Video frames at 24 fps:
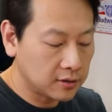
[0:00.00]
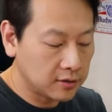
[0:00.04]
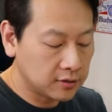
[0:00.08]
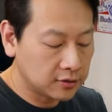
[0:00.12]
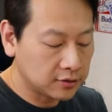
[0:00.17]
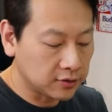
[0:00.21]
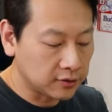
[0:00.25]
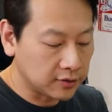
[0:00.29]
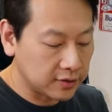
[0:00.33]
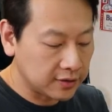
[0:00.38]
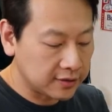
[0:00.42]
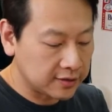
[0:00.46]

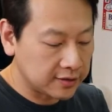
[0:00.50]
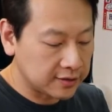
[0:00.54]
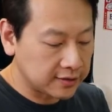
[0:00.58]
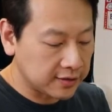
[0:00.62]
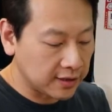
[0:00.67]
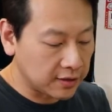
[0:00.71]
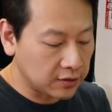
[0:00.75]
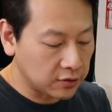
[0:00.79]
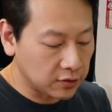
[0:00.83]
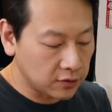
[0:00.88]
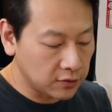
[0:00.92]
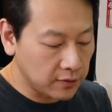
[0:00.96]
So this is
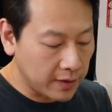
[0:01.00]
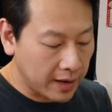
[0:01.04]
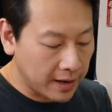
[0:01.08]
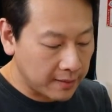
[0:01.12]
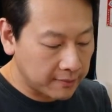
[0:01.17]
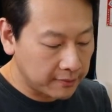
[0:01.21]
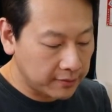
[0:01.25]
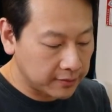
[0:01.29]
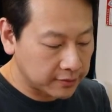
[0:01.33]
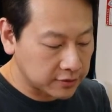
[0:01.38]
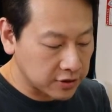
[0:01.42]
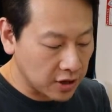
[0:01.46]
a 2
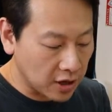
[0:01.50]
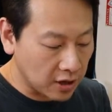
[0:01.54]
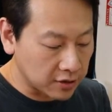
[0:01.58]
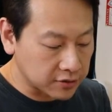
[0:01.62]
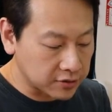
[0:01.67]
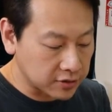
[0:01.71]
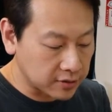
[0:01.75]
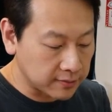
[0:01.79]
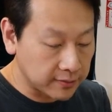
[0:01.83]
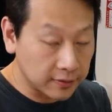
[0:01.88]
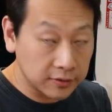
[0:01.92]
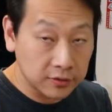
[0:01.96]
amp
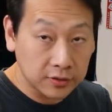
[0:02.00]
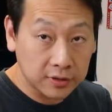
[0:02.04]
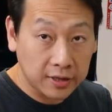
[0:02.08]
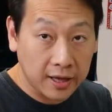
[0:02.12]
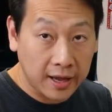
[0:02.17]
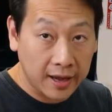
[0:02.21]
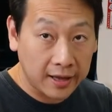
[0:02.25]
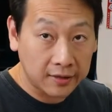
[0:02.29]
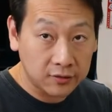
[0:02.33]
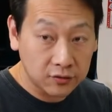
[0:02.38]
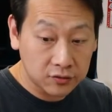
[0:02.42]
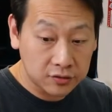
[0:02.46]
charger, but you
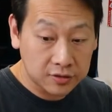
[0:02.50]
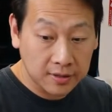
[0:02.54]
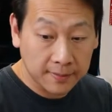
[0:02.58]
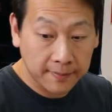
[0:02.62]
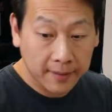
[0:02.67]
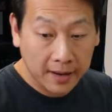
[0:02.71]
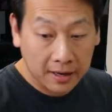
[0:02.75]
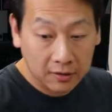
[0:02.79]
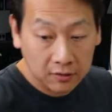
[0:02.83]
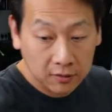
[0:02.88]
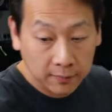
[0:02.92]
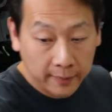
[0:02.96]
can use a
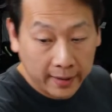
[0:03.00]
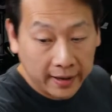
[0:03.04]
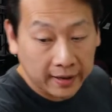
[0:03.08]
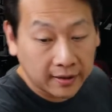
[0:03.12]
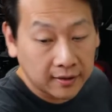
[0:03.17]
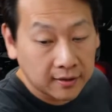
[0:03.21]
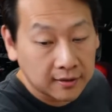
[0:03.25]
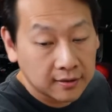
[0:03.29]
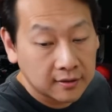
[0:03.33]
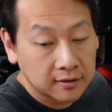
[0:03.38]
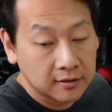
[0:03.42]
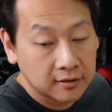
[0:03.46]
power bank